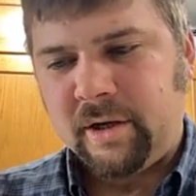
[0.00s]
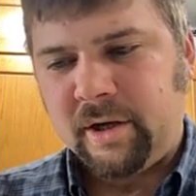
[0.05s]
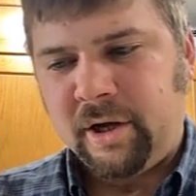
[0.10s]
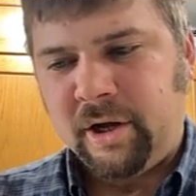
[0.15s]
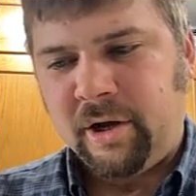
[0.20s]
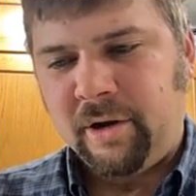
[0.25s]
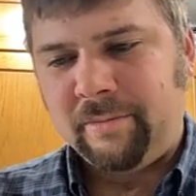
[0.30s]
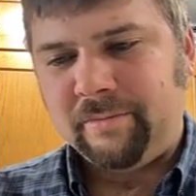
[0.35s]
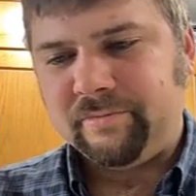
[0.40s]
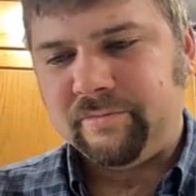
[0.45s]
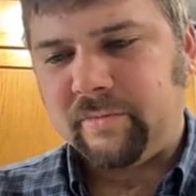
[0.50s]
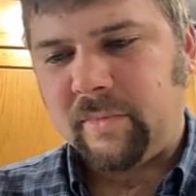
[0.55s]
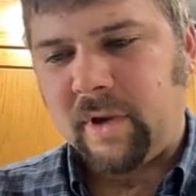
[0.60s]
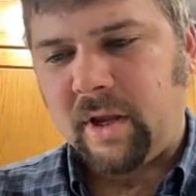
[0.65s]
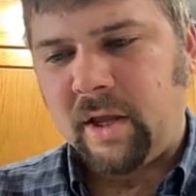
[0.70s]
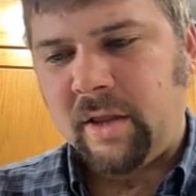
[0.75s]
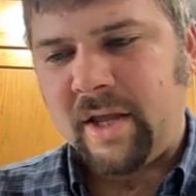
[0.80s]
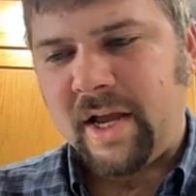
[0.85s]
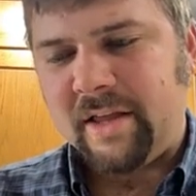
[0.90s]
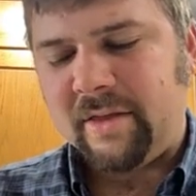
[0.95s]
Um,
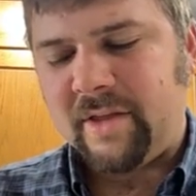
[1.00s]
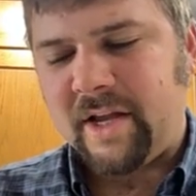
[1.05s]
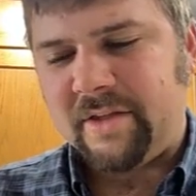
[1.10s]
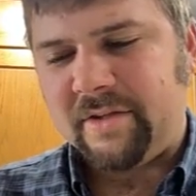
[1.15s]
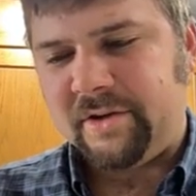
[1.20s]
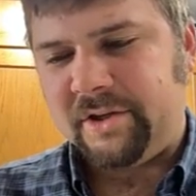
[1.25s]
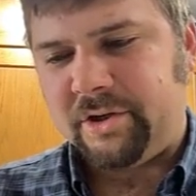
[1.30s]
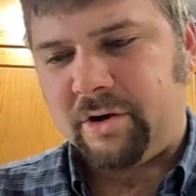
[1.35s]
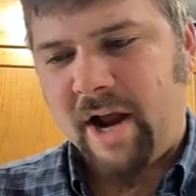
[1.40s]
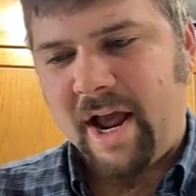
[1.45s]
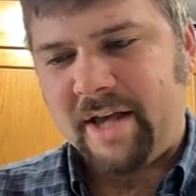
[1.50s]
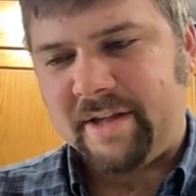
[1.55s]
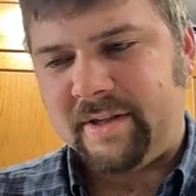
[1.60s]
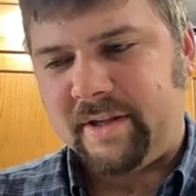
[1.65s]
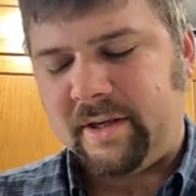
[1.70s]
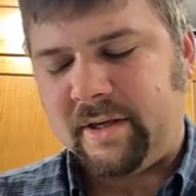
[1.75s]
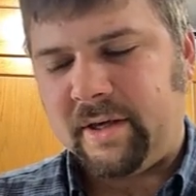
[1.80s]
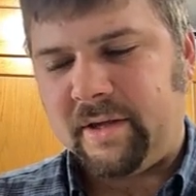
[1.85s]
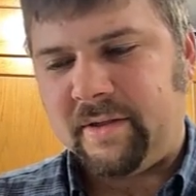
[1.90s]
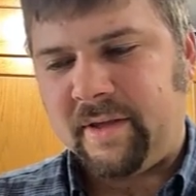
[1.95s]
and that that's a
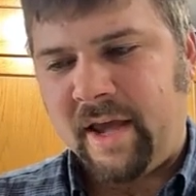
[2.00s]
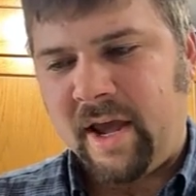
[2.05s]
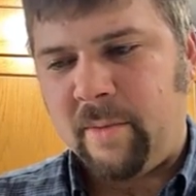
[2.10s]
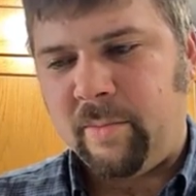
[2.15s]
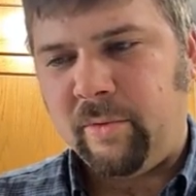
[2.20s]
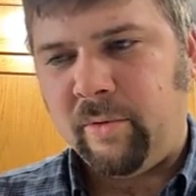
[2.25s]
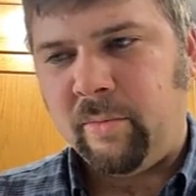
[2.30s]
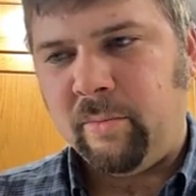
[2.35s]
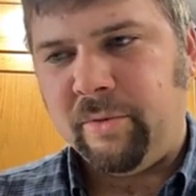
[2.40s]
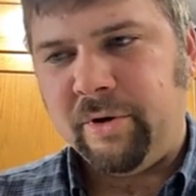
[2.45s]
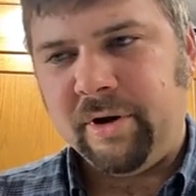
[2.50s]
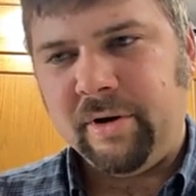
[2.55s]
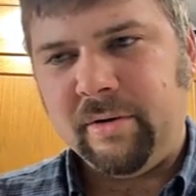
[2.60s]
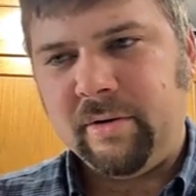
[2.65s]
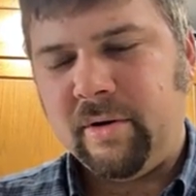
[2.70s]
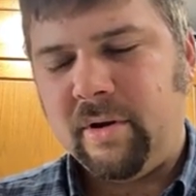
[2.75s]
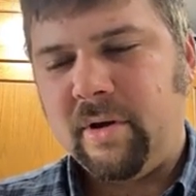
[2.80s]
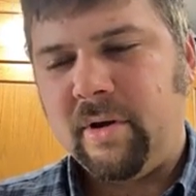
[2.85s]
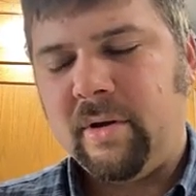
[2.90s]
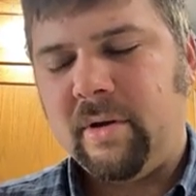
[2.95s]
drastic example, but
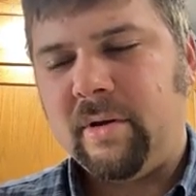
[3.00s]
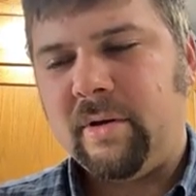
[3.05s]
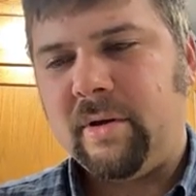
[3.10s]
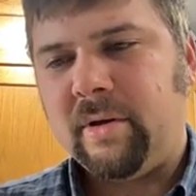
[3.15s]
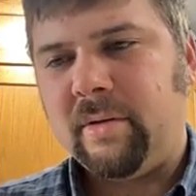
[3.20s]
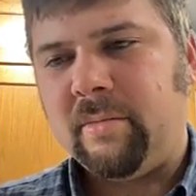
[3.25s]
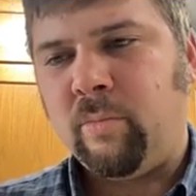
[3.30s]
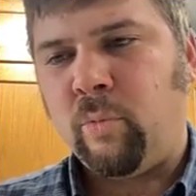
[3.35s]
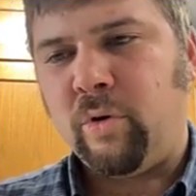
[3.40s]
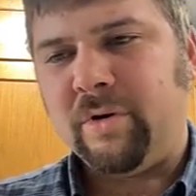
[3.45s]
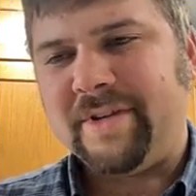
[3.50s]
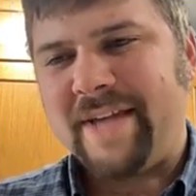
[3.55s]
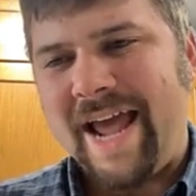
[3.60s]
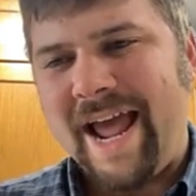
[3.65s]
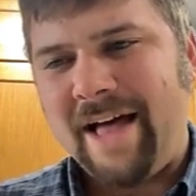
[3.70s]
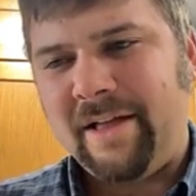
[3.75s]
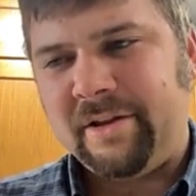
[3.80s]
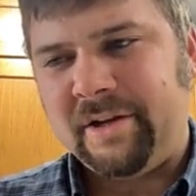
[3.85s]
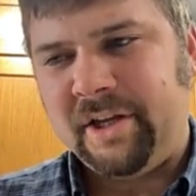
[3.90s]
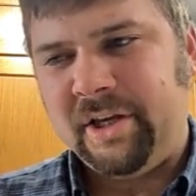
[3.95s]

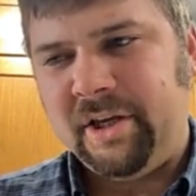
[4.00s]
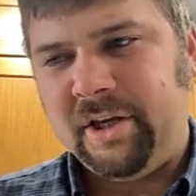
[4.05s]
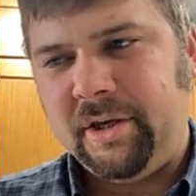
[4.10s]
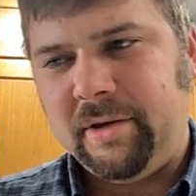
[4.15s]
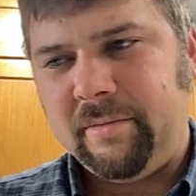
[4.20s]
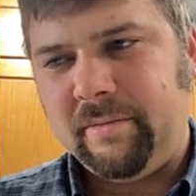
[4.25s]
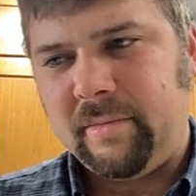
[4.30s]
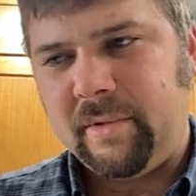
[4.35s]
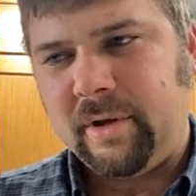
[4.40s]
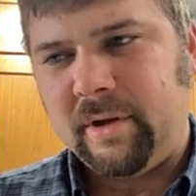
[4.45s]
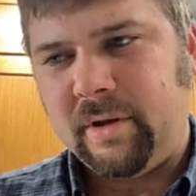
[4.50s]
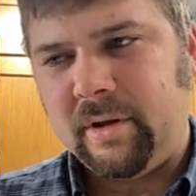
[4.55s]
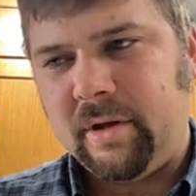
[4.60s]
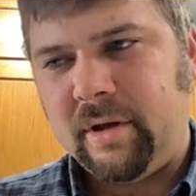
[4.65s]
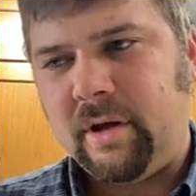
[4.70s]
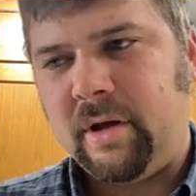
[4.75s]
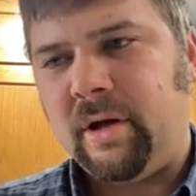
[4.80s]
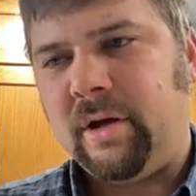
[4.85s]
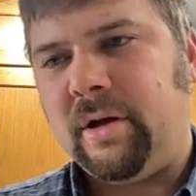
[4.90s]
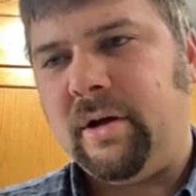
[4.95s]
mortality,
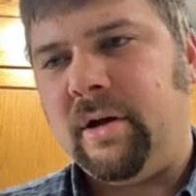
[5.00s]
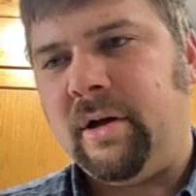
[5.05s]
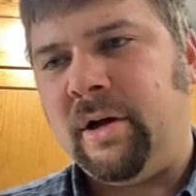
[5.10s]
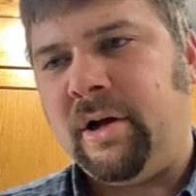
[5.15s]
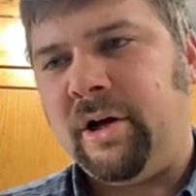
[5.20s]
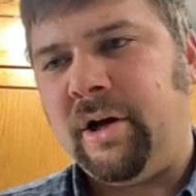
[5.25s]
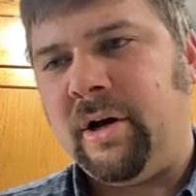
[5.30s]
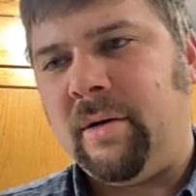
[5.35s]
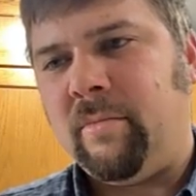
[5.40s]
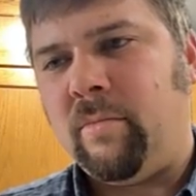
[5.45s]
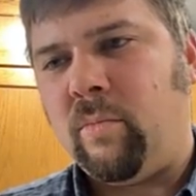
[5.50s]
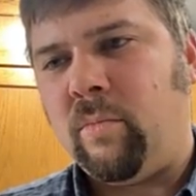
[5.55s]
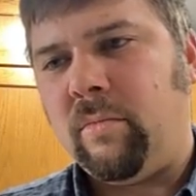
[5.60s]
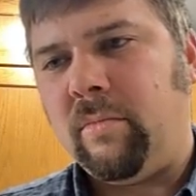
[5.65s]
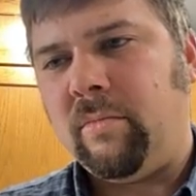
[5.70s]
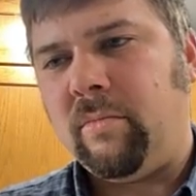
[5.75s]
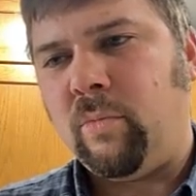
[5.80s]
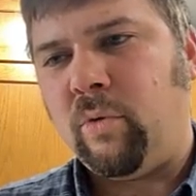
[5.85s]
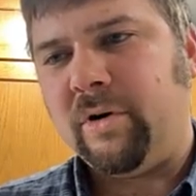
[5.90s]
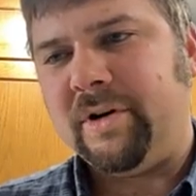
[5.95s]
um,
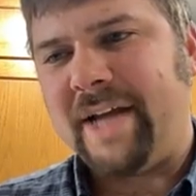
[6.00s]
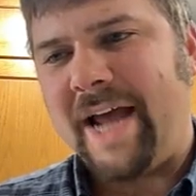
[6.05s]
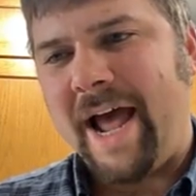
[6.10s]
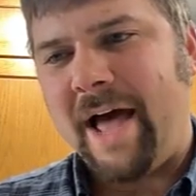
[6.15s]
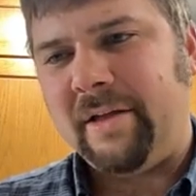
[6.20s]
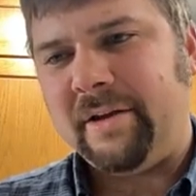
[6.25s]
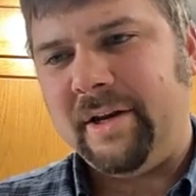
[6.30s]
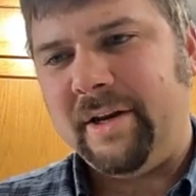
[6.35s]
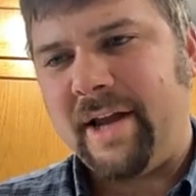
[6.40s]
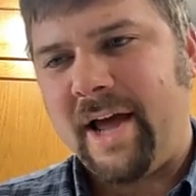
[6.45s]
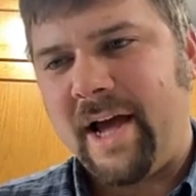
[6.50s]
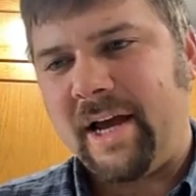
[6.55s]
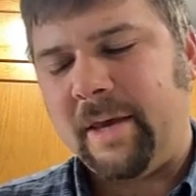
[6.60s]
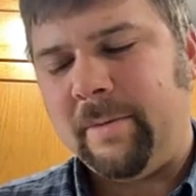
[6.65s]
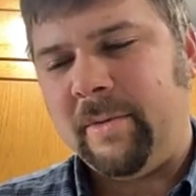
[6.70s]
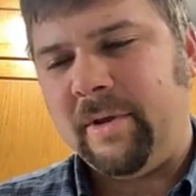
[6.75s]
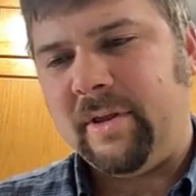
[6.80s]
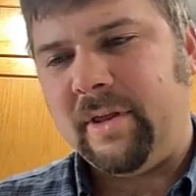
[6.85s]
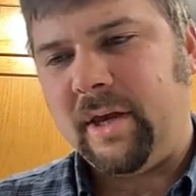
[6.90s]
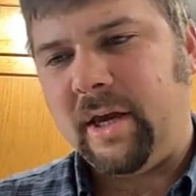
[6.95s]
mortality
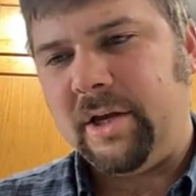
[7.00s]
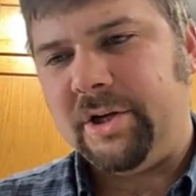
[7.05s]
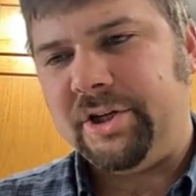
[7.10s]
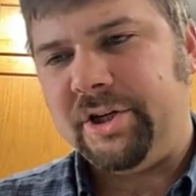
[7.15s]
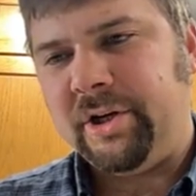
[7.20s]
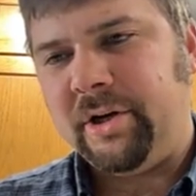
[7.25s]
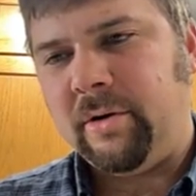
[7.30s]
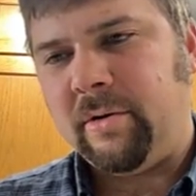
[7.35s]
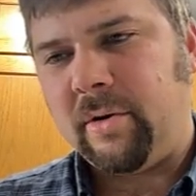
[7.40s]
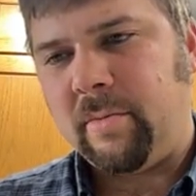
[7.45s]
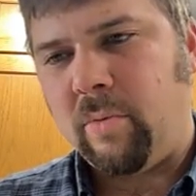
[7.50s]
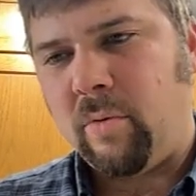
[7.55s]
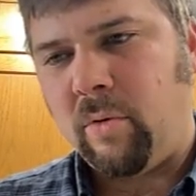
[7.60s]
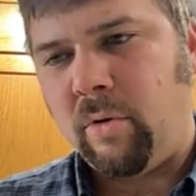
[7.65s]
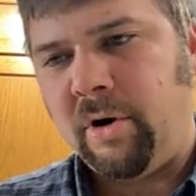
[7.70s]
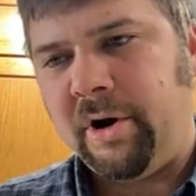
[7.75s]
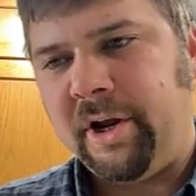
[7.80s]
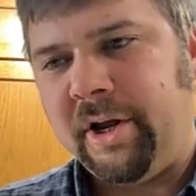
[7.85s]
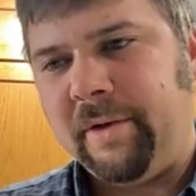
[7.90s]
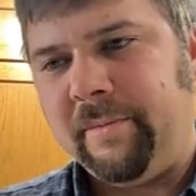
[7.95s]
documentation and
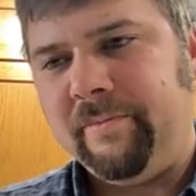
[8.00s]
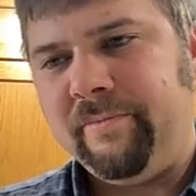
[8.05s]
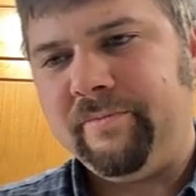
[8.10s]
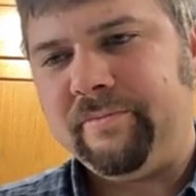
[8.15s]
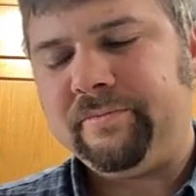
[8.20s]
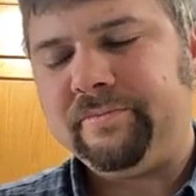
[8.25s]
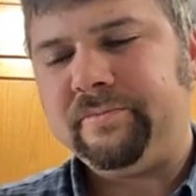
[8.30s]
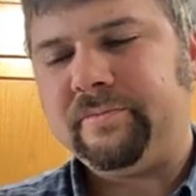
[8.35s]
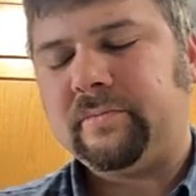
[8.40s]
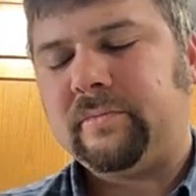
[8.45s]
reporting,